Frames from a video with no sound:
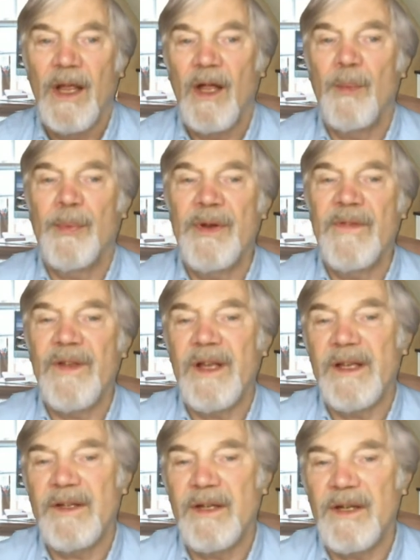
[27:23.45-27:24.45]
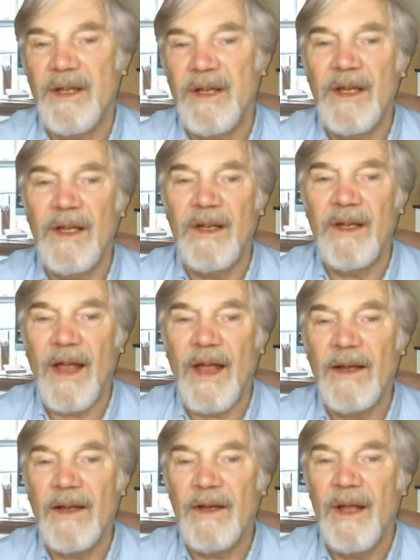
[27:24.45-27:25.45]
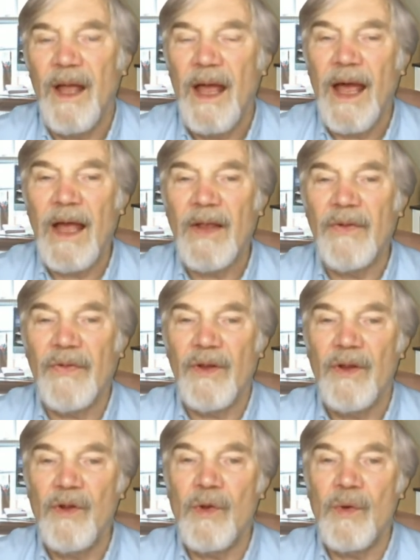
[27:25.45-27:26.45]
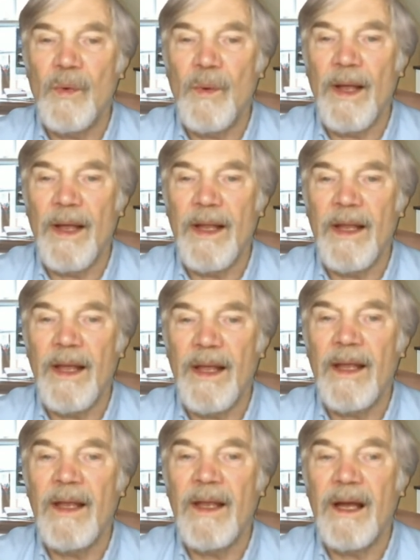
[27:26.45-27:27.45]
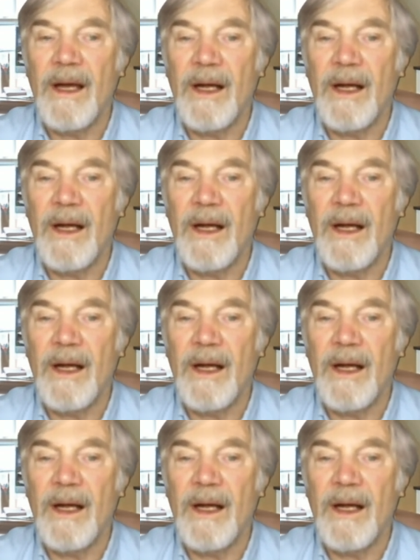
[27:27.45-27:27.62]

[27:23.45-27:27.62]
abbreviated in Italian as UAAR.